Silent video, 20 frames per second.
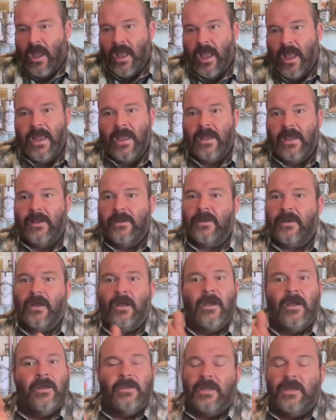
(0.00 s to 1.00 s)
And
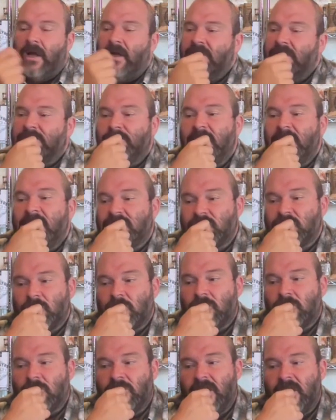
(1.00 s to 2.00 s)
guys, make
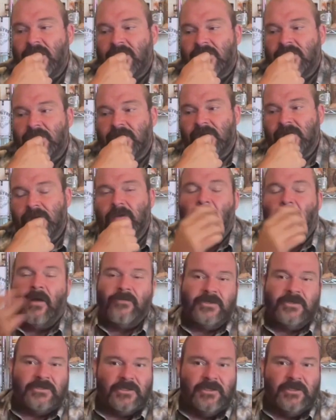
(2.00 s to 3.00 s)
sure that
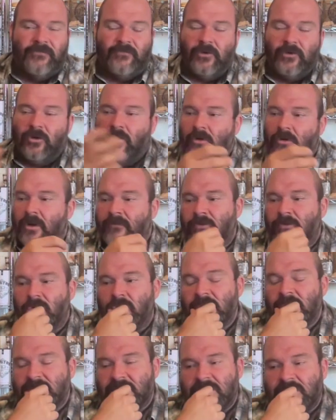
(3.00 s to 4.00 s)
obviously if you're
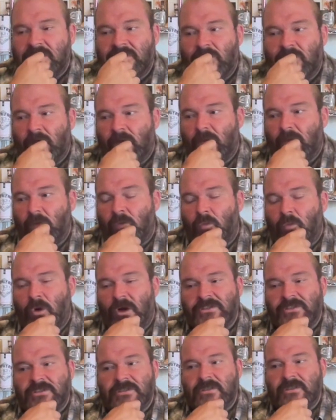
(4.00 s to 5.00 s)
listening or
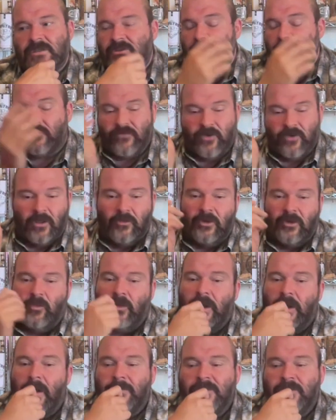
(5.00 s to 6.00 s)
watching this, you're following
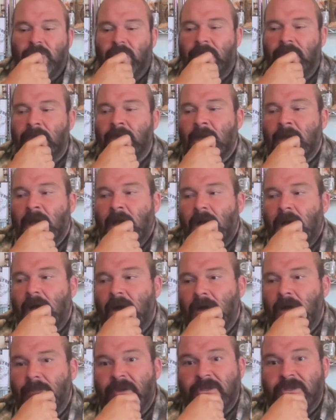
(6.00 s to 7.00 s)
what I'm doing.
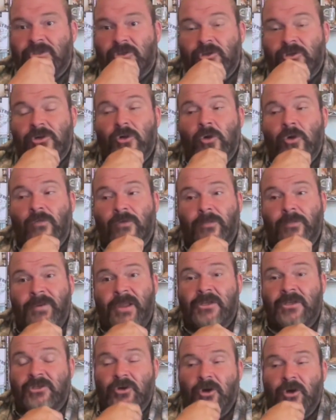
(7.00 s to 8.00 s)
Make sure you go over to
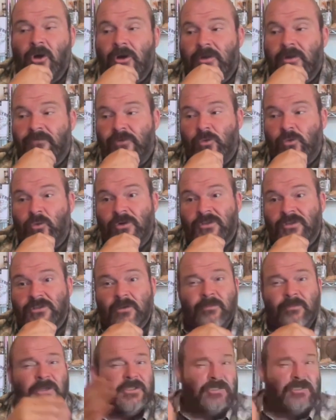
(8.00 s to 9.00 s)
Patreon if you want
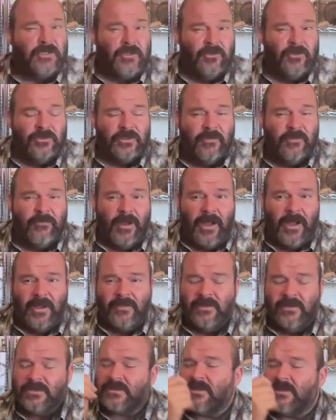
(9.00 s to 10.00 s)
some exclusive
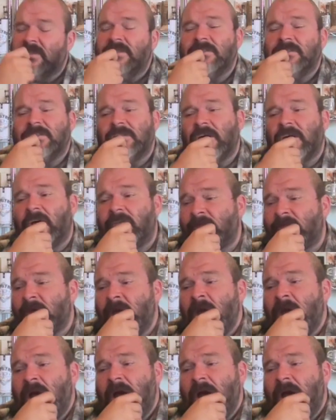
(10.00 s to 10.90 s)
behind the scenes stuff.